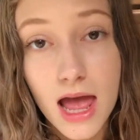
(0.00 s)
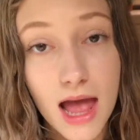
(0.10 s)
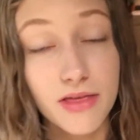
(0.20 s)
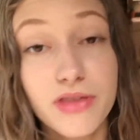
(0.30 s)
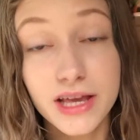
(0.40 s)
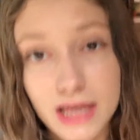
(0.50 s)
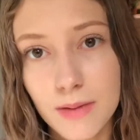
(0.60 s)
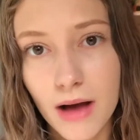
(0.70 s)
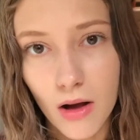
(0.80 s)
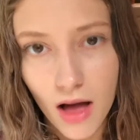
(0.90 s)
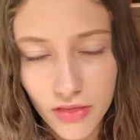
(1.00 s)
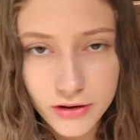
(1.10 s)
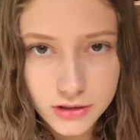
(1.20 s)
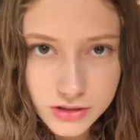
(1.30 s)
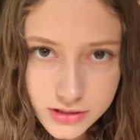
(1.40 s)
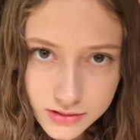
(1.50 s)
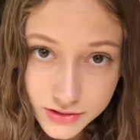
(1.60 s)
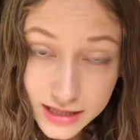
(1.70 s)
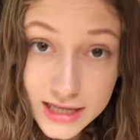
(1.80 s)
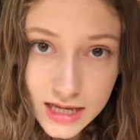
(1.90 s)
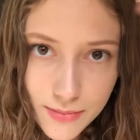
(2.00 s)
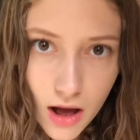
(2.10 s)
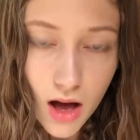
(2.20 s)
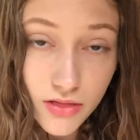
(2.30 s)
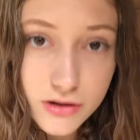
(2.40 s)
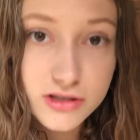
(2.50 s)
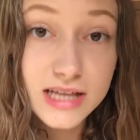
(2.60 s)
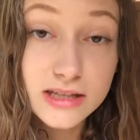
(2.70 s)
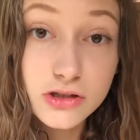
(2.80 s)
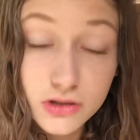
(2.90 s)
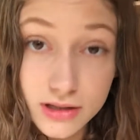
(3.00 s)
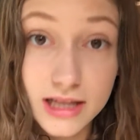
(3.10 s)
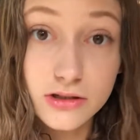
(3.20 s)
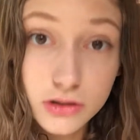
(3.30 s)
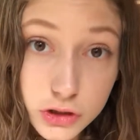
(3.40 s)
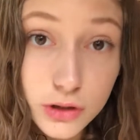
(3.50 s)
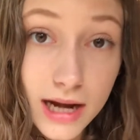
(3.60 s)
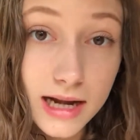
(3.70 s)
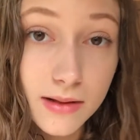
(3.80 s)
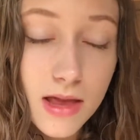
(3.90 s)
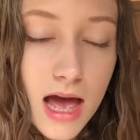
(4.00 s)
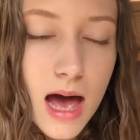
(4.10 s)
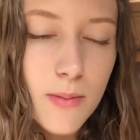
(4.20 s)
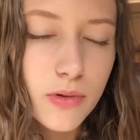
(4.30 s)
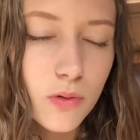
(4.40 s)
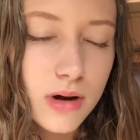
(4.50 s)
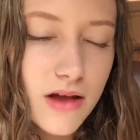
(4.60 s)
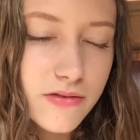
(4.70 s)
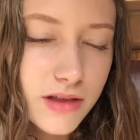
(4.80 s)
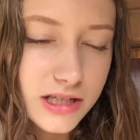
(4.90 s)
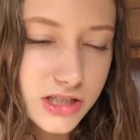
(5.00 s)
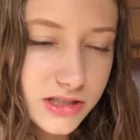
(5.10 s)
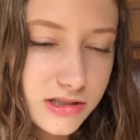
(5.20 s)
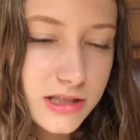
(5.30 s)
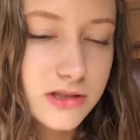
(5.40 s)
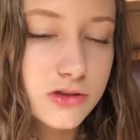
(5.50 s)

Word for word: And thinking about others, thinking about others, that's good, that's good training. But what I feel like Jesus has